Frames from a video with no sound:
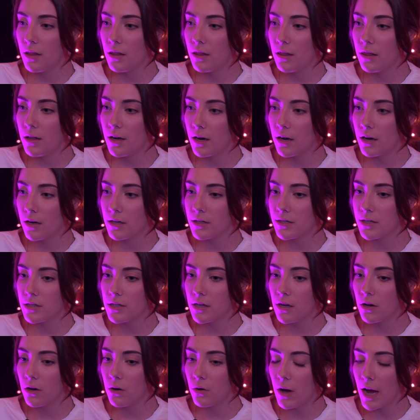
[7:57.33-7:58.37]
there is
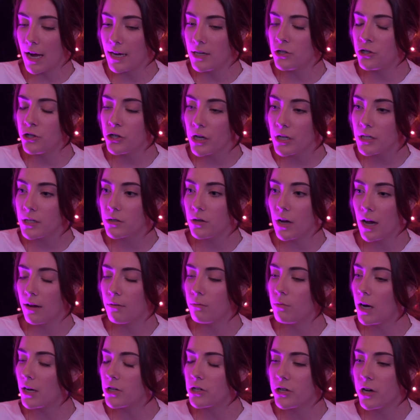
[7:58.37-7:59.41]
a, I just I
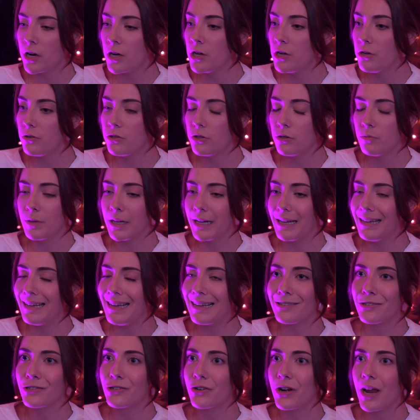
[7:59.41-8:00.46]
watched it on YouTube like
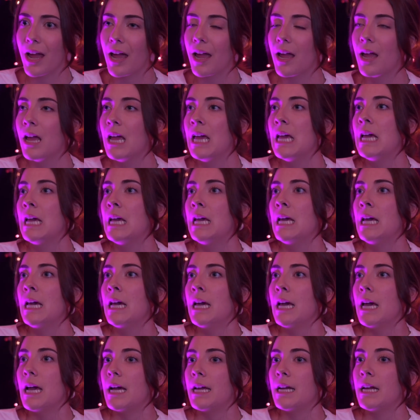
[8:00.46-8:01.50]
yesterday
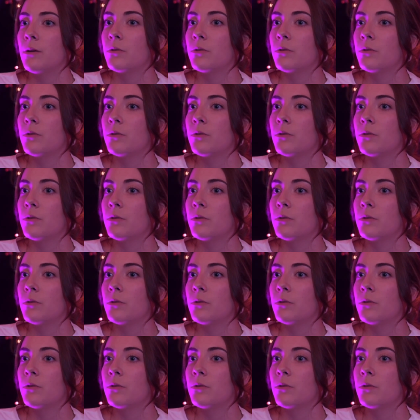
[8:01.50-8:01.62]
and he was